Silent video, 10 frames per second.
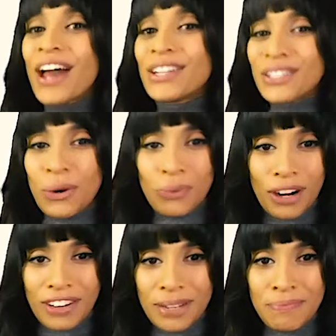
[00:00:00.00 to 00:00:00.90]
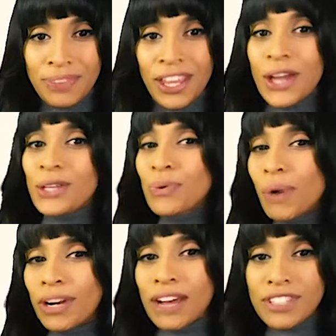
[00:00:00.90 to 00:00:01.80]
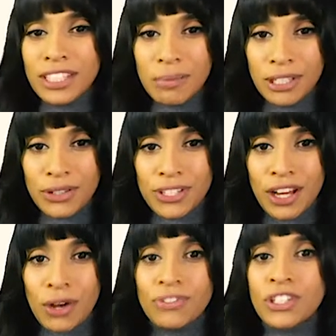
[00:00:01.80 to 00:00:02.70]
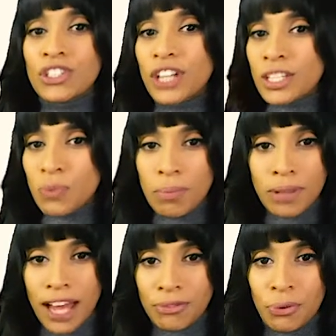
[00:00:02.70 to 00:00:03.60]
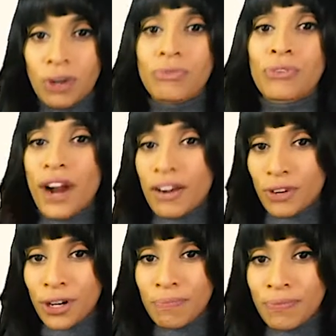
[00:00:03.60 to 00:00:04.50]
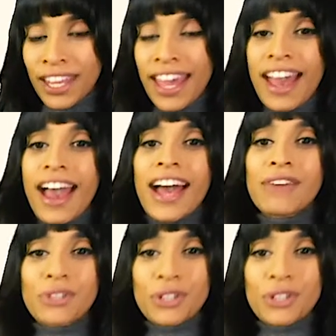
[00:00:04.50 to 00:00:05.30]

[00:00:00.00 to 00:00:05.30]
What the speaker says: Don't worry, you won't have to limit yourself to just one platform forever. After